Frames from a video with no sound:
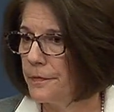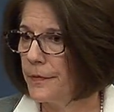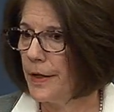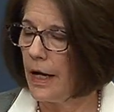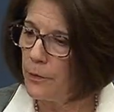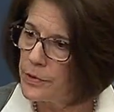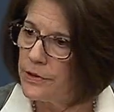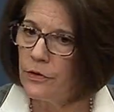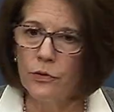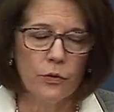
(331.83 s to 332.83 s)
I was
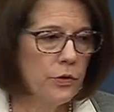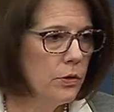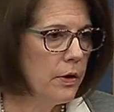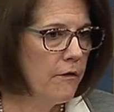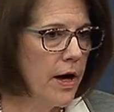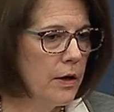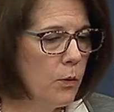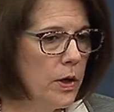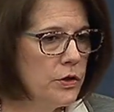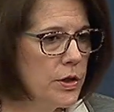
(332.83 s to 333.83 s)
in the Northern Nevada
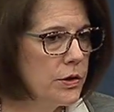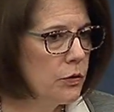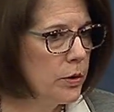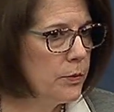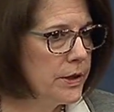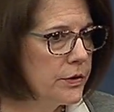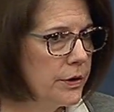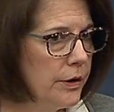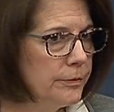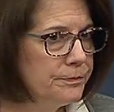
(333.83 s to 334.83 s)
one just 3 weeks
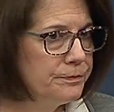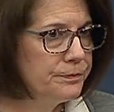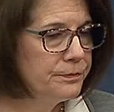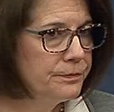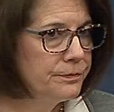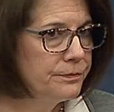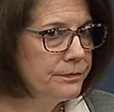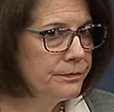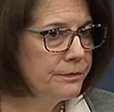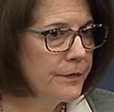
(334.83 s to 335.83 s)
ago,
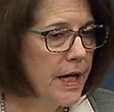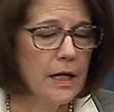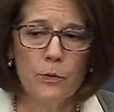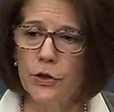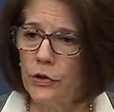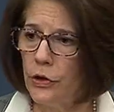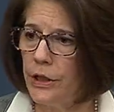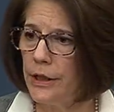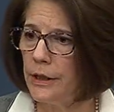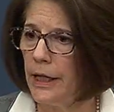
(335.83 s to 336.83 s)
and I was
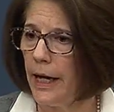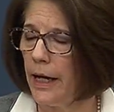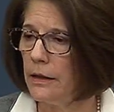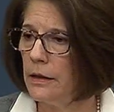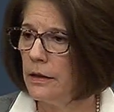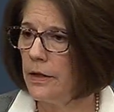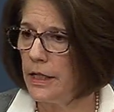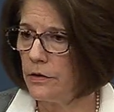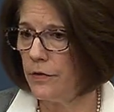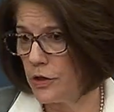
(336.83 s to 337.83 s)
looking at the
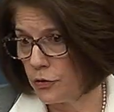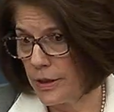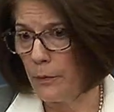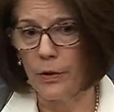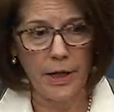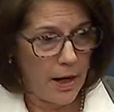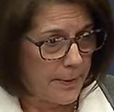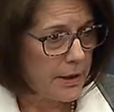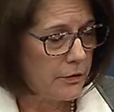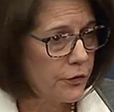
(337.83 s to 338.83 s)
individuals that were
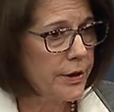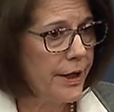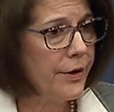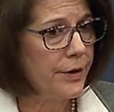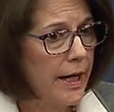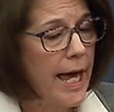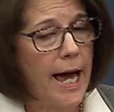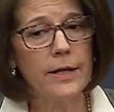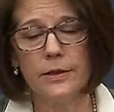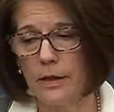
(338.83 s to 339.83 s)
coming in for care, and I
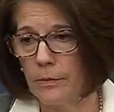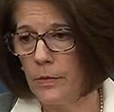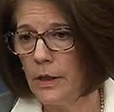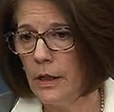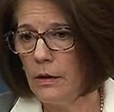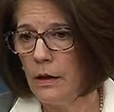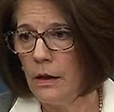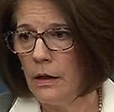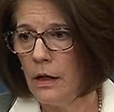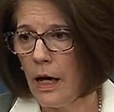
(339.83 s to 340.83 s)
asked them,
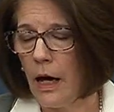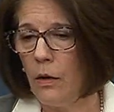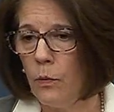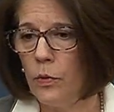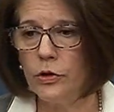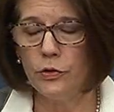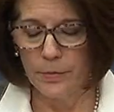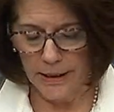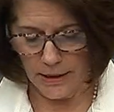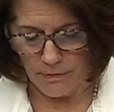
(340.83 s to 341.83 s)
how would you
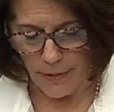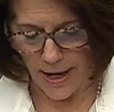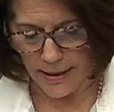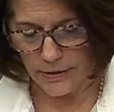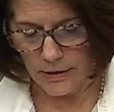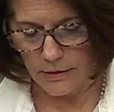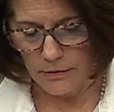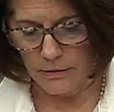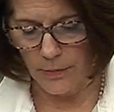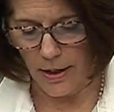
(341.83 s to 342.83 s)
be
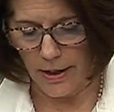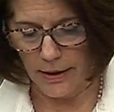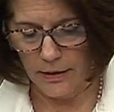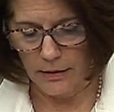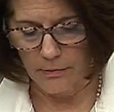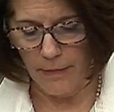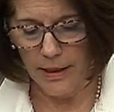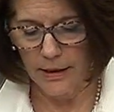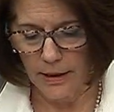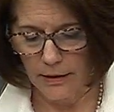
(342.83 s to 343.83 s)
impacted by
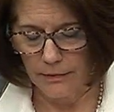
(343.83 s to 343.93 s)
Medicaid?